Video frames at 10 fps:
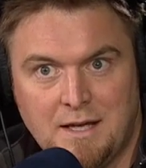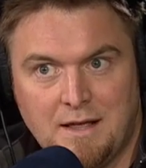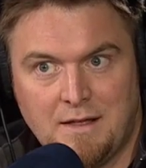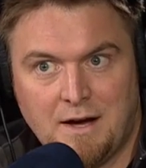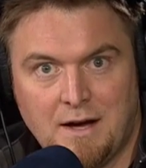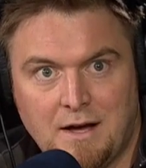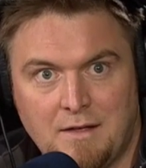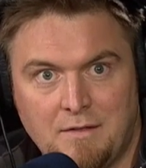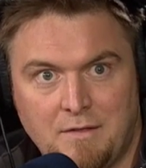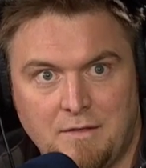
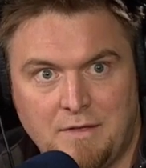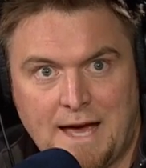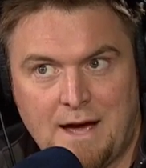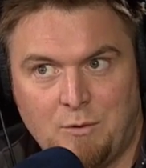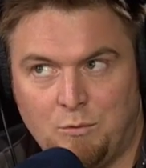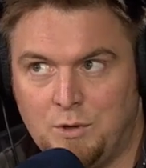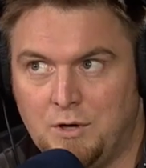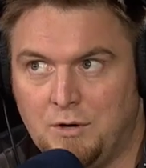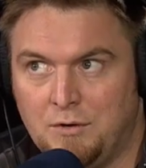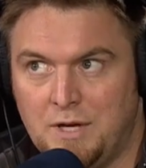that
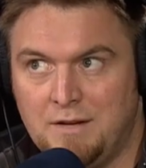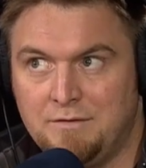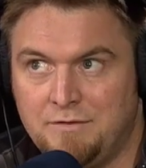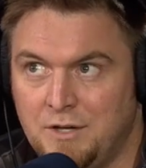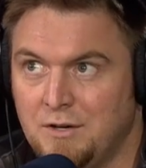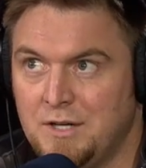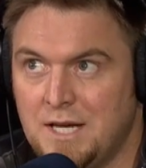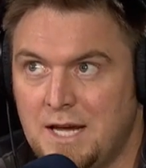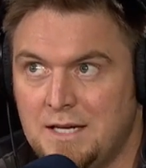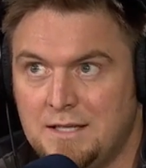will
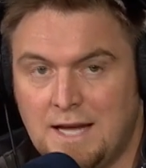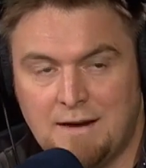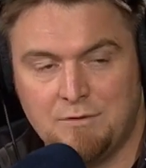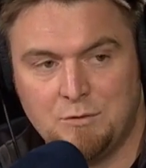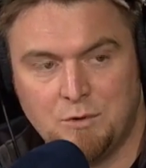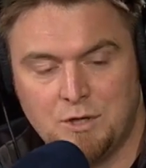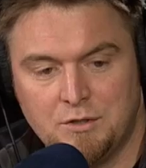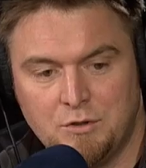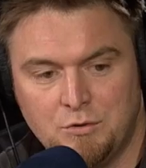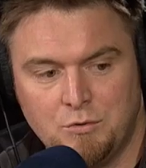infuriate everyone
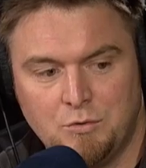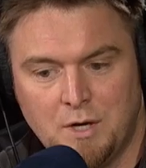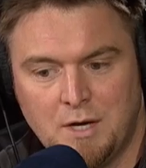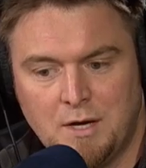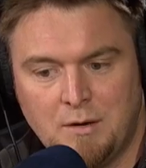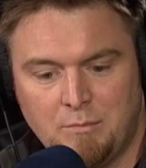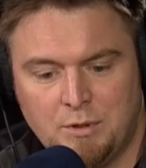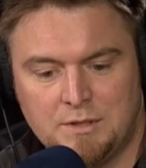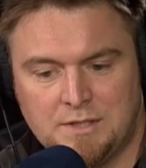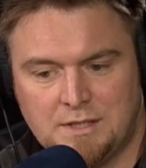who
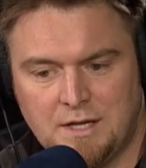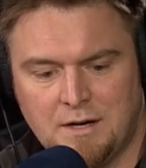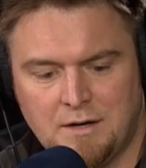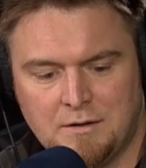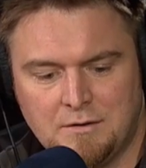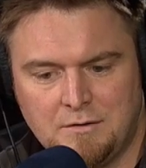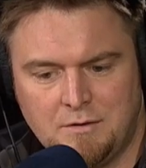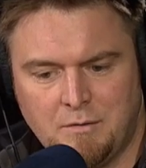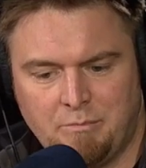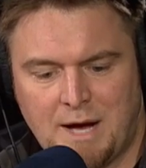puts their
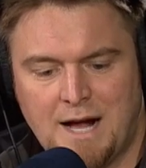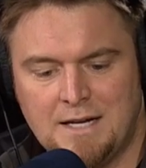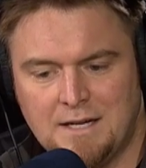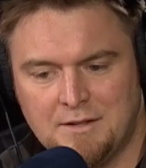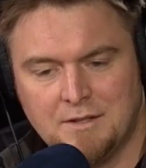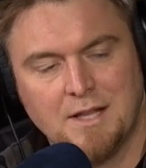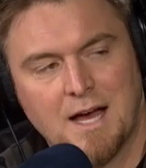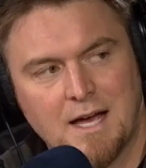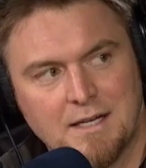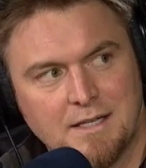body on the
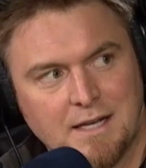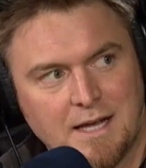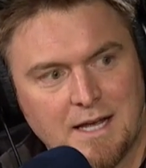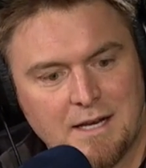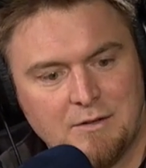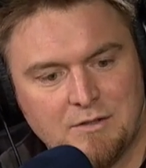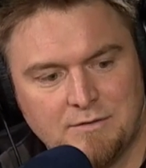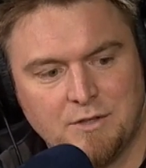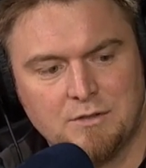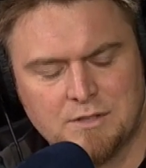line and
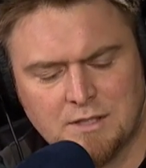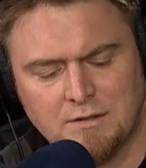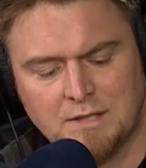devotes their life.